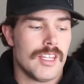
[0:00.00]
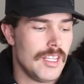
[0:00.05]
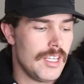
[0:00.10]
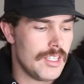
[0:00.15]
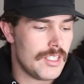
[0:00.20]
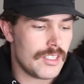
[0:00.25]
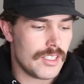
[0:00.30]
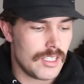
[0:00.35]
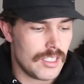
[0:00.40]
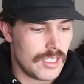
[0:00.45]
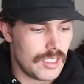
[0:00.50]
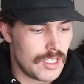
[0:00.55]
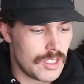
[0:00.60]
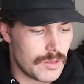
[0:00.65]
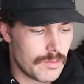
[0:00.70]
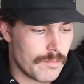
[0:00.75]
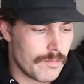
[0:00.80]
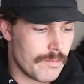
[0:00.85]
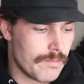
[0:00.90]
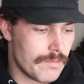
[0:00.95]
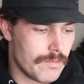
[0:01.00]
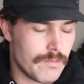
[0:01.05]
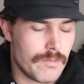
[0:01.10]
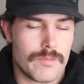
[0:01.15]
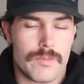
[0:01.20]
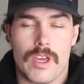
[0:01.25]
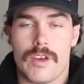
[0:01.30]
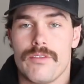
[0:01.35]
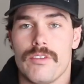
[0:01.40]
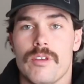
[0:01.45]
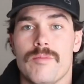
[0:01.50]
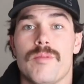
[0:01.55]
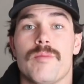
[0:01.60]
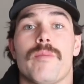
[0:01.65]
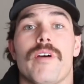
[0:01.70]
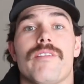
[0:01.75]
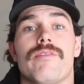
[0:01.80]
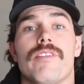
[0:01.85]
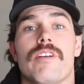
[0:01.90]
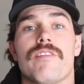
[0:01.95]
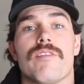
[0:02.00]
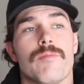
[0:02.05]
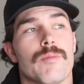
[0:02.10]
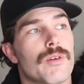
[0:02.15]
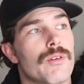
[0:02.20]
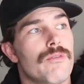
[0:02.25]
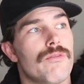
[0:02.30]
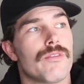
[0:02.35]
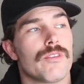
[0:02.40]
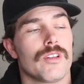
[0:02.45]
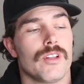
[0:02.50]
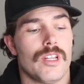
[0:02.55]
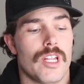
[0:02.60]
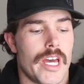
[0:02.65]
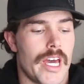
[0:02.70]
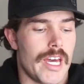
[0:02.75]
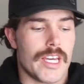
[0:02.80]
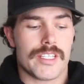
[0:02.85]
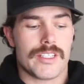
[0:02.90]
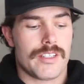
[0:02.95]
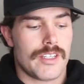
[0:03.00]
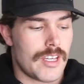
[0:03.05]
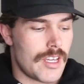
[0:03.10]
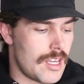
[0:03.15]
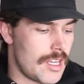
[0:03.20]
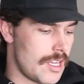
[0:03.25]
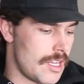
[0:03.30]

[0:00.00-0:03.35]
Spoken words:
This is definitely been my favorite boot for the last,